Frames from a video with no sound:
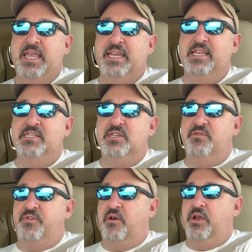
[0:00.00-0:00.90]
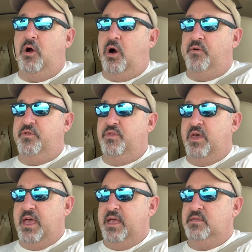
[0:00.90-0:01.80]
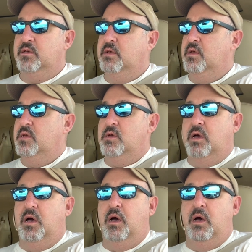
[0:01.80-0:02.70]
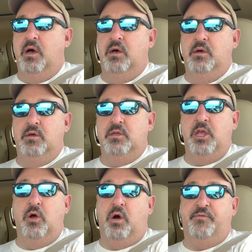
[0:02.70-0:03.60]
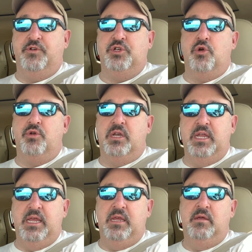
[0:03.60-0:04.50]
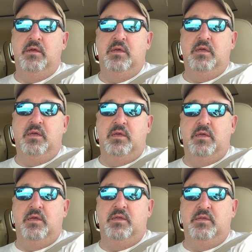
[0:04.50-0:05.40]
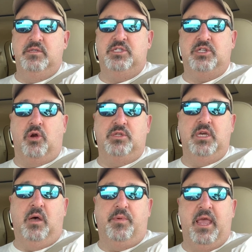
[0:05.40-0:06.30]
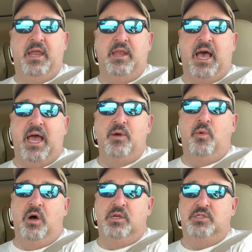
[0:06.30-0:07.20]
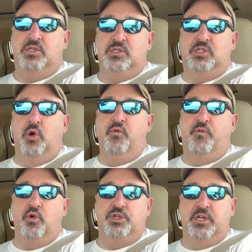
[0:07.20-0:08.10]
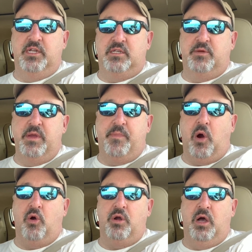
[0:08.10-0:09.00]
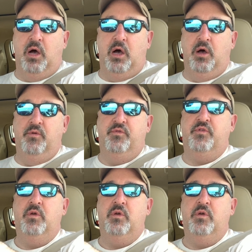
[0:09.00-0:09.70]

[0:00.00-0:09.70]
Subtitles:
It isn't very often that a fraternity starts up, and I was so fortunate to be part of